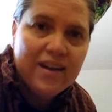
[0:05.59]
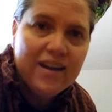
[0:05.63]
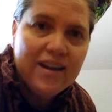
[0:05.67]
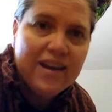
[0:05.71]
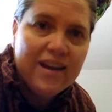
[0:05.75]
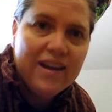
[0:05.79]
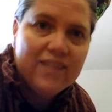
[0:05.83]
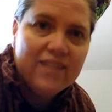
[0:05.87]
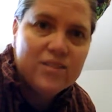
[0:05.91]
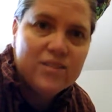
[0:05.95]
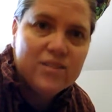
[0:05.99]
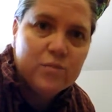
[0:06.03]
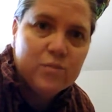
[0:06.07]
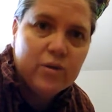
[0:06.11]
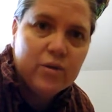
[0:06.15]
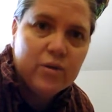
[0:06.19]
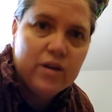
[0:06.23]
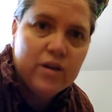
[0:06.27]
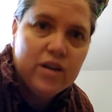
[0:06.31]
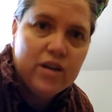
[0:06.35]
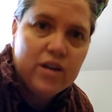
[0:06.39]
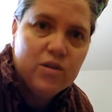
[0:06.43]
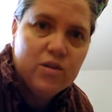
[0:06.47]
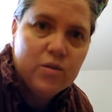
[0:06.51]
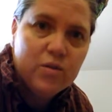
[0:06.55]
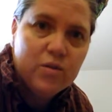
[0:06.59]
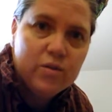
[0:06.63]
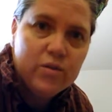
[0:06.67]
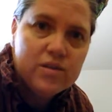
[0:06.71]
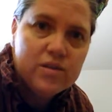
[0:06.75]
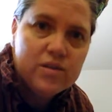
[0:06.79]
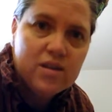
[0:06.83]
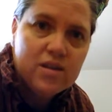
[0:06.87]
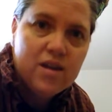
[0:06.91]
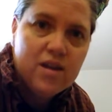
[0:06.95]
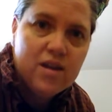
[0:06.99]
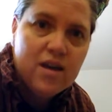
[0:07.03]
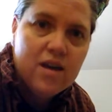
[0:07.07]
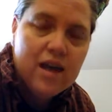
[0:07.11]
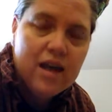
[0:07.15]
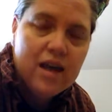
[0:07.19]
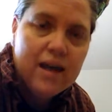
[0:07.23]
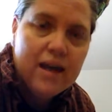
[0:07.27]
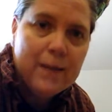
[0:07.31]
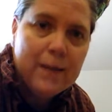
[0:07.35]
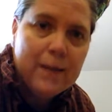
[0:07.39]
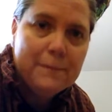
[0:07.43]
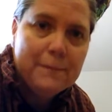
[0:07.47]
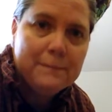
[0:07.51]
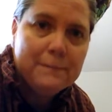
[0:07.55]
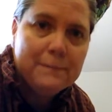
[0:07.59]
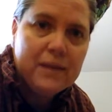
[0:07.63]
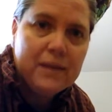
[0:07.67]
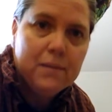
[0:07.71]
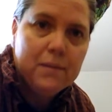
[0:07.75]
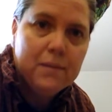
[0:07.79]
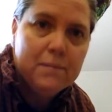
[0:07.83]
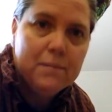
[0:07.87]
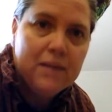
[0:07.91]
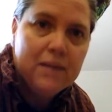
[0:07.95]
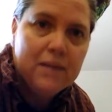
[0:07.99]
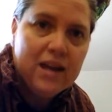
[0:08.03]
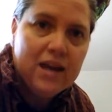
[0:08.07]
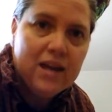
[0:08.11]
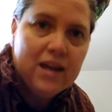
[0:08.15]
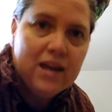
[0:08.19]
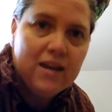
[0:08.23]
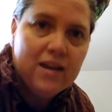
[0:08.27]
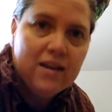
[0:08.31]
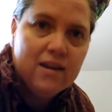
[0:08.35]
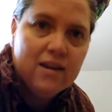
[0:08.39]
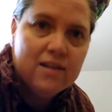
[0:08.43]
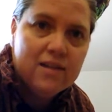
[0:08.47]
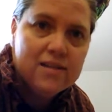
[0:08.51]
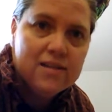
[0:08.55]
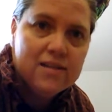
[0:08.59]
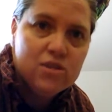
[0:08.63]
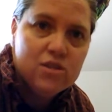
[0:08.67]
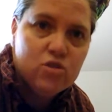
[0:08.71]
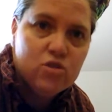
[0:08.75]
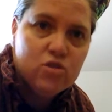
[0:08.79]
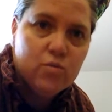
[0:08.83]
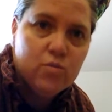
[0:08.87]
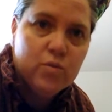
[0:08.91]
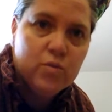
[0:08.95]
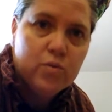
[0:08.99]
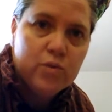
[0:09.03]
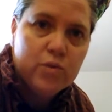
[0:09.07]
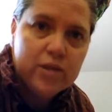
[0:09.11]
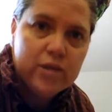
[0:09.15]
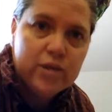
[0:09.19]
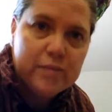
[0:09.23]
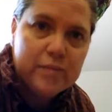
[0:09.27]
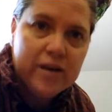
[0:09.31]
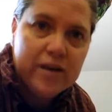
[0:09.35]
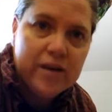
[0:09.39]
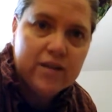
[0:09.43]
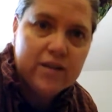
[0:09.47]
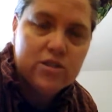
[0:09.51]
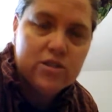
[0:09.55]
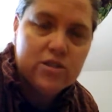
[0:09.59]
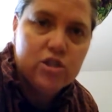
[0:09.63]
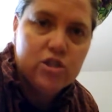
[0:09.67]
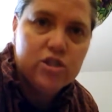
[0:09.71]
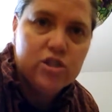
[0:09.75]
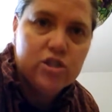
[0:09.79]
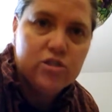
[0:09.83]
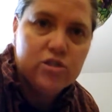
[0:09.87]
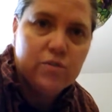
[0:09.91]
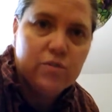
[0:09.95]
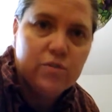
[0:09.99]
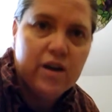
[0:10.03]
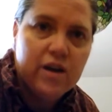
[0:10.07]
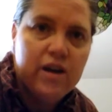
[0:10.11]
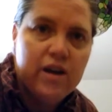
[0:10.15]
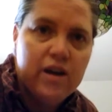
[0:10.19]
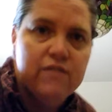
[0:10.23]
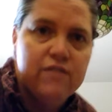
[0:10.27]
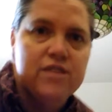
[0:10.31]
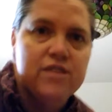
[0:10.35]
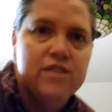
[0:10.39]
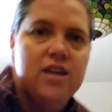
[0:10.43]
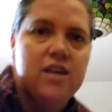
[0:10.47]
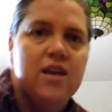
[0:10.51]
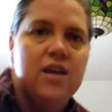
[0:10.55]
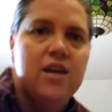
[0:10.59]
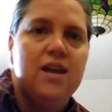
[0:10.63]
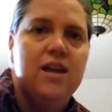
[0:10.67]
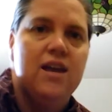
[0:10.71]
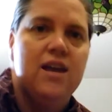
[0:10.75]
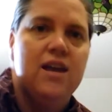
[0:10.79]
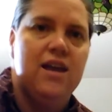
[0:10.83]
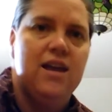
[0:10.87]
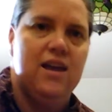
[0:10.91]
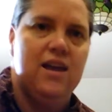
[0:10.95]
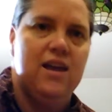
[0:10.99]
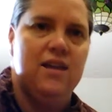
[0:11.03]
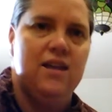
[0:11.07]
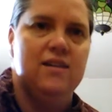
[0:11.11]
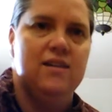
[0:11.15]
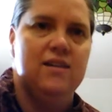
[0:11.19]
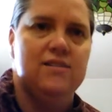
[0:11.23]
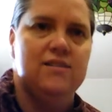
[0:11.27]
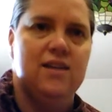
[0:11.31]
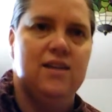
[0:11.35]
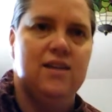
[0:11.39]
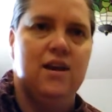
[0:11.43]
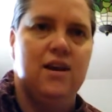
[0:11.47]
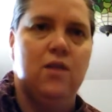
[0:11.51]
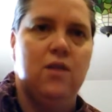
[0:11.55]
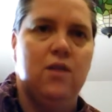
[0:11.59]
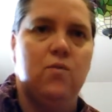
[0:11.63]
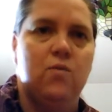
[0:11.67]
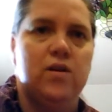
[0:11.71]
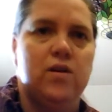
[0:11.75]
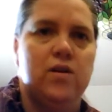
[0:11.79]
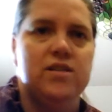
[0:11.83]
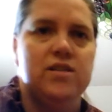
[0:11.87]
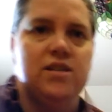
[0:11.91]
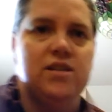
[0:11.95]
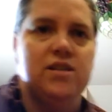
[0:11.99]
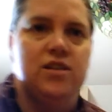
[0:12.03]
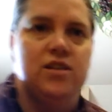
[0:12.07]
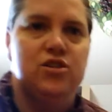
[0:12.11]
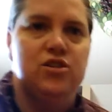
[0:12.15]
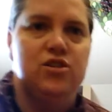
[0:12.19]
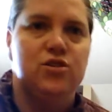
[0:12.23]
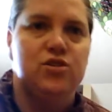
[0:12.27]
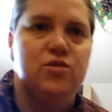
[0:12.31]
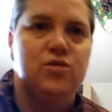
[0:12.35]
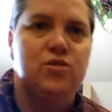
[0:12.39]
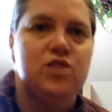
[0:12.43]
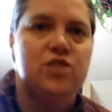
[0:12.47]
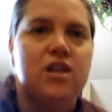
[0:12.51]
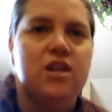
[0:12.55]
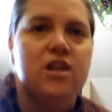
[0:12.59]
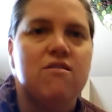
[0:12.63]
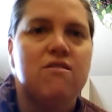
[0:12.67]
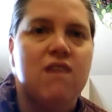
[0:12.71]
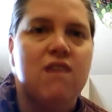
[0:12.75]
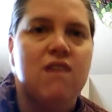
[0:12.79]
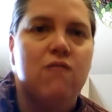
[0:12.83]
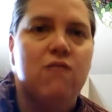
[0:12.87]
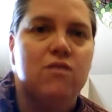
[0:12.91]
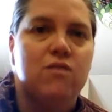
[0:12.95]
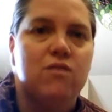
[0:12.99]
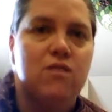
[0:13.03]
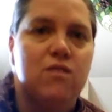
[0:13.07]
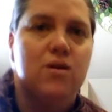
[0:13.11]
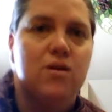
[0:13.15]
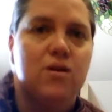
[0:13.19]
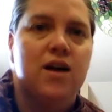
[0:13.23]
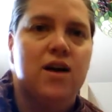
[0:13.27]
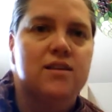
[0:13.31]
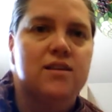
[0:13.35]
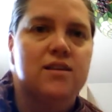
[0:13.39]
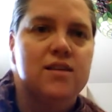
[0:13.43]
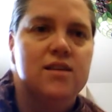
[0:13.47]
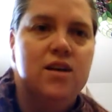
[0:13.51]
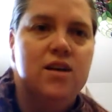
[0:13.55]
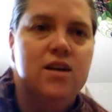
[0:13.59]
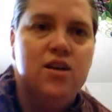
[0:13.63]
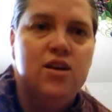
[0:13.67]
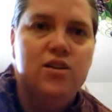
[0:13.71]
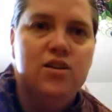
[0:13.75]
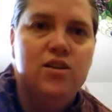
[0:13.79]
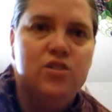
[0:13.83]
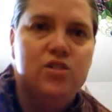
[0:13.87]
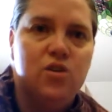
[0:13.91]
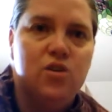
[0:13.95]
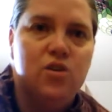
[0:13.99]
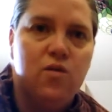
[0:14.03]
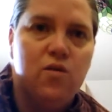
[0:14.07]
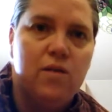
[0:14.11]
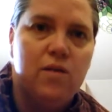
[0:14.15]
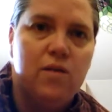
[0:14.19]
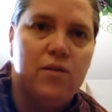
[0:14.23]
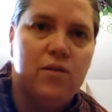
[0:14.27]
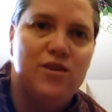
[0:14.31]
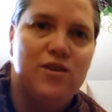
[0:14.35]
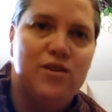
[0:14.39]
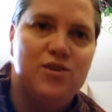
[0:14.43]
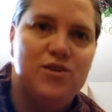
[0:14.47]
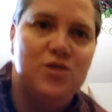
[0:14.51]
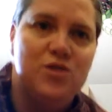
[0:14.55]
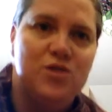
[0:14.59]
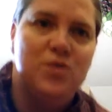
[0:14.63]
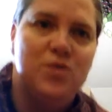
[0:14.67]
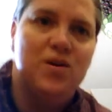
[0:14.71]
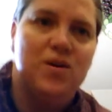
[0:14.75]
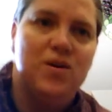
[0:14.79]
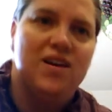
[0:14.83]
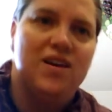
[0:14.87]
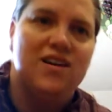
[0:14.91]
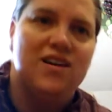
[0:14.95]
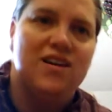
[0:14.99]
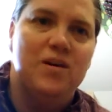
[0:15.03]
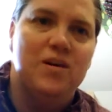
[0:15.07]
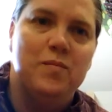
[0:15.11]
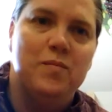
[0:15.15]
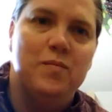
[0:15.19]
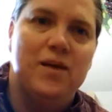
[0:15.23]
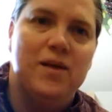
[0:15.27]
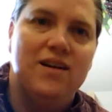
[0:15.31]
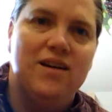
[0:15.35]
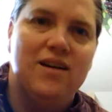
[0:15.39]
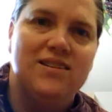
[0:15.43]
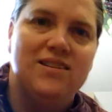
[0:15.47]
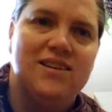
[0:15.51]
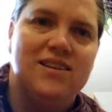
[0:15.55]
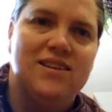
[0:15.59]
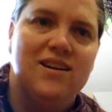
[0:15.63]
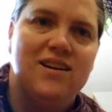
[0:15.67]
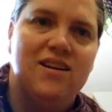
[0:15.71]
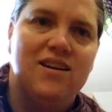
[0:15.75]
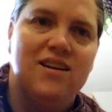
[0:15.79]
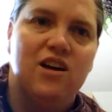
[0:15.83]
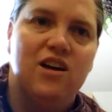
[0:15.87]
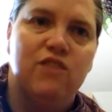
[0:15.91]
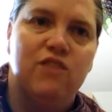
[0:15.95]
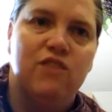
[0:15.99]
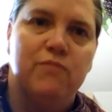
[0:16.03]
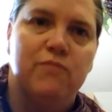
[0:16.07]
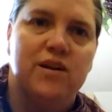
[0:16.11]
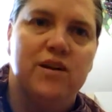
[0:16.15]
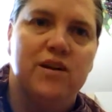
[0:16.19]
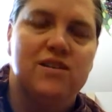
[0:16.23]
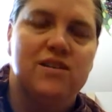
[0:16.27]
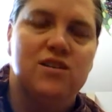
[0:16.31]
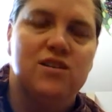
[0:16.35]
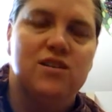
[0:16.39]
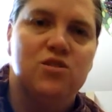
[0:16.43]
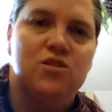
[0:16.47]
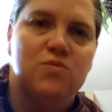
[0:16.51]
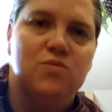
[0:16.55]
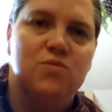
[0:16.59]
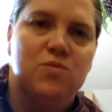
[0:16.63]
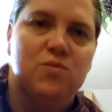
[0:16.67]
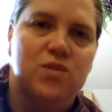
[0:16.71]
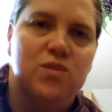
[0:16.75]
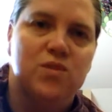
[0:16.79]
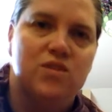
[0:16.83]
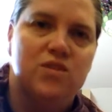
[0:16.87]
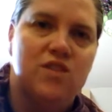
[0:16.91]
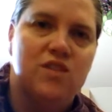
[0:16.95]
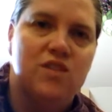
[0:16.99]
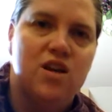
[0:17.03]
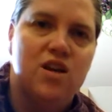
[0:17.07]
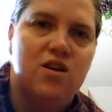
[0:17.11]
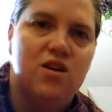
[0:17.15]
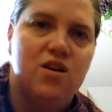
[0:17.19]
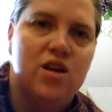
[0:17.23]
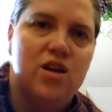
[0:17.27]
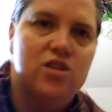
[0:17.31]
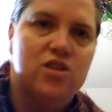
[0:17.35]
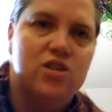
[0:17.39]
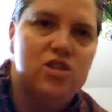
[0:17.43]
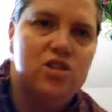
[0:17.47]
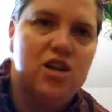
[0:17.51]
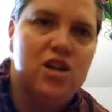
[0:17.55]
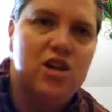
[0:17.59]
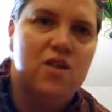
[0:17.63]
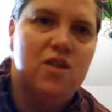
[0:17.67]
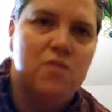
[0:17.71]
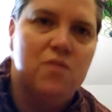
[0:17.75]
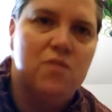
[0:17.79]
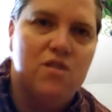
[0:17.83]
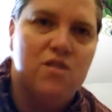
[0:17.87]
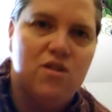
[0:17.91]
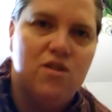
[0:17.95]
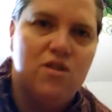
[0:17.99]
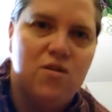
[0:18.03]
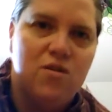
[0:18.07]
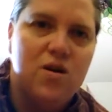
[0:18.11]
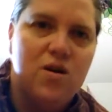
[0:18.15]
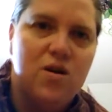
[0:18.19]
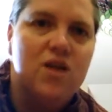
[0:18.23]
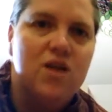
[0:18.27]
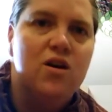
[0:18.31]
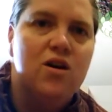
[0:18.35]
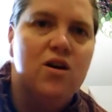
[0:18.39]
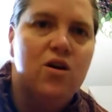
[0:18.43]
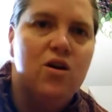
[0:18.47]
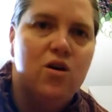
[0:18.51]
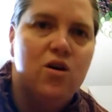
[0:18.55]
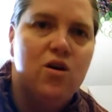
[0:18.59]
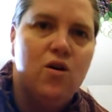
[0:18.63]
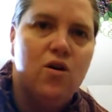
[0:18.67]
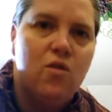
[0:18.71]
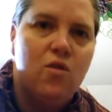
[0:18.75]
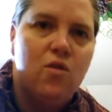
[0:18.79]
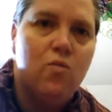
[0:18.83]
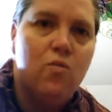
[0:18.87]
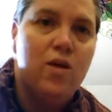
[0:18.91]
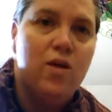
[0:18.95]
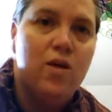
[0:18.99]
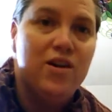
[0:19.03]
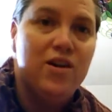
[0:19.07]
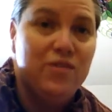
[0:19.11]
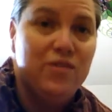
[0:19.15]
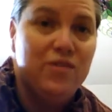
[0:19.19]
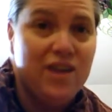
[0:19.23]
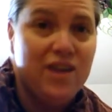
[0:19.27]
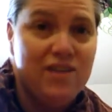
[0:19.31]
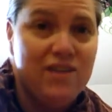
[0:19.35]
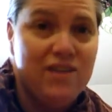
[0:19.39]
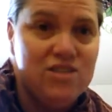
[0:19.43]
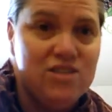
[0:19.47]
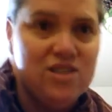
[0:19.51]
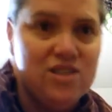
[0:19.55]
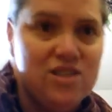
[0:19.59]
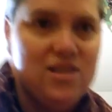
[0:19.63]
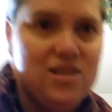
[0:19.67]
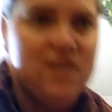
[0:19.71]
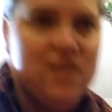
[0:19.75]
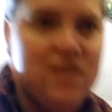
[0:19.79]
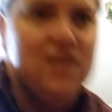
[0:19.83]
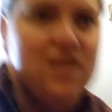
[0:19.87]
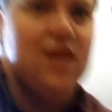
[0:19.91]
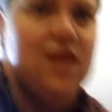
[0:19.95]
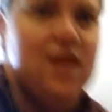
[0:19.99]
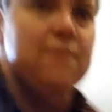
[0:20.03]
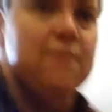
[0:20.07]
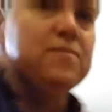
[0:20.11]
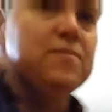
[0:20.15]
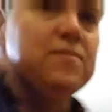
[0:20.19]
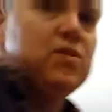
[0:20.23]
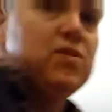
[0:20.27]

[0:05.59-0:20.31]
I have some great news. My Essential Rewards box just arrived and I wanted to share that with you guys. So I'm going to do an unboxing of my Essential Rewards video and share with you what arrived just today.